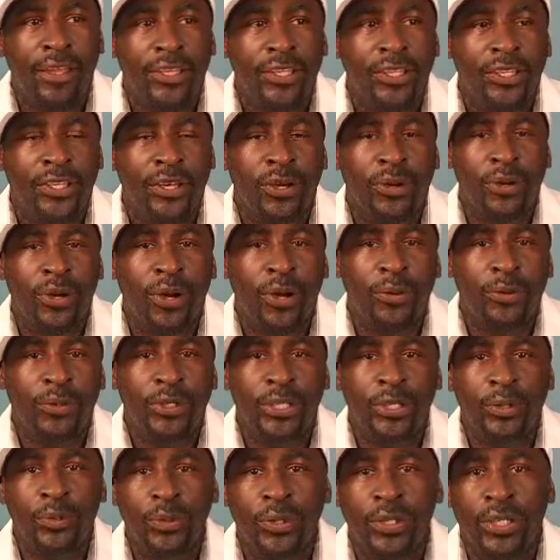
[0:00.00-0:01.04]

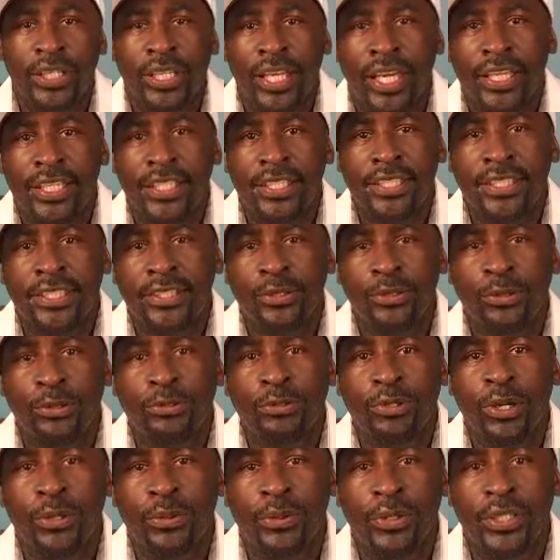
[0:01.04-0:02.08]
only a world that is still
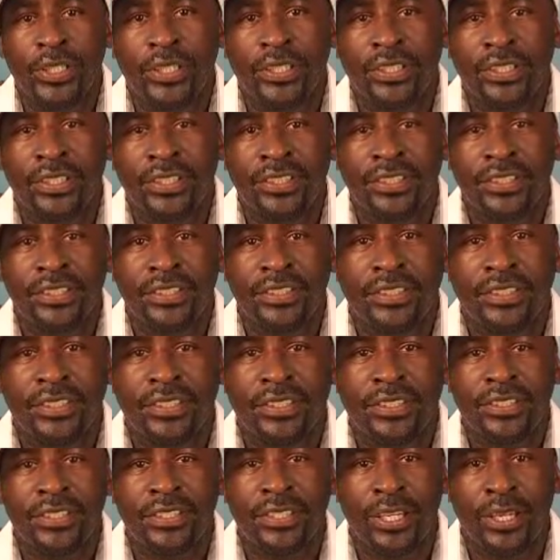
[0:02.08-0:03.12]
growing
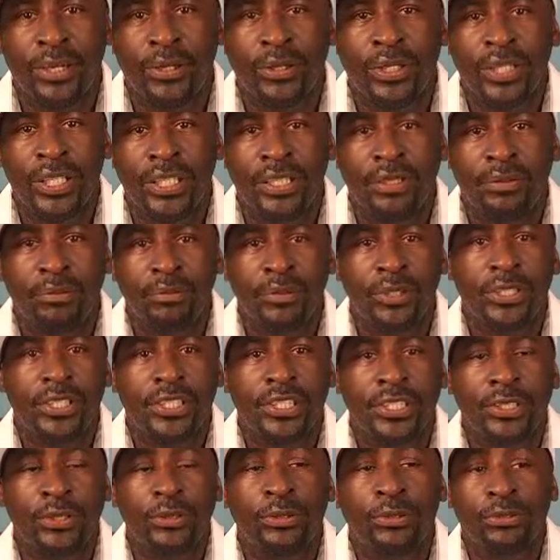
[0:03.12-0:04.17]
slowly, but
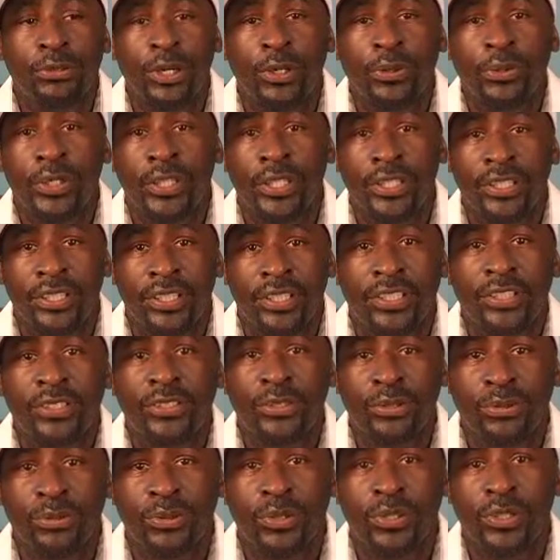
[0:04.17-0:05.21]
still growing
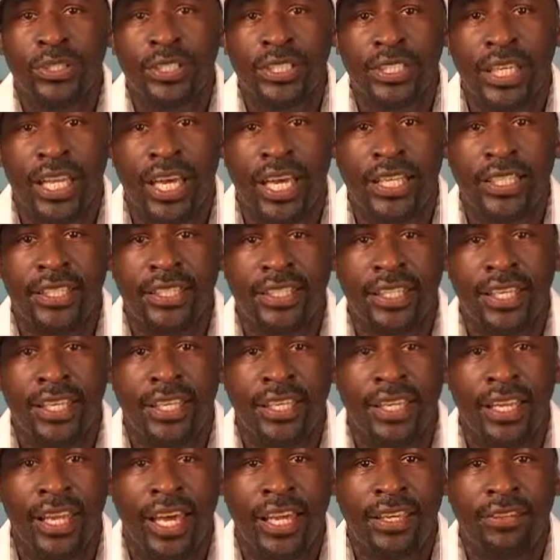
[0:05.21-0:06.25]
towards light
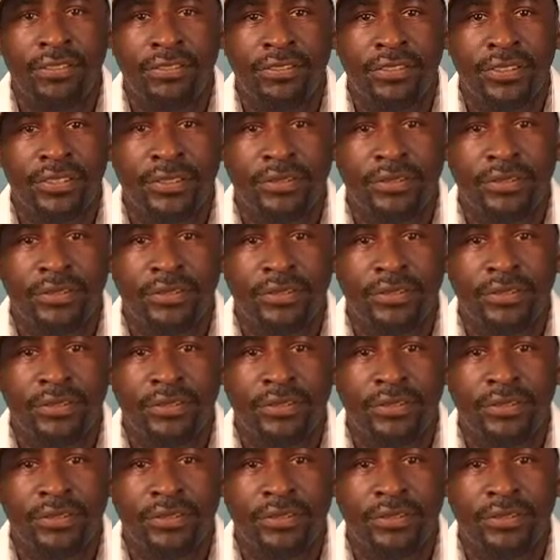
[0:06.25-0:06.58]
and life.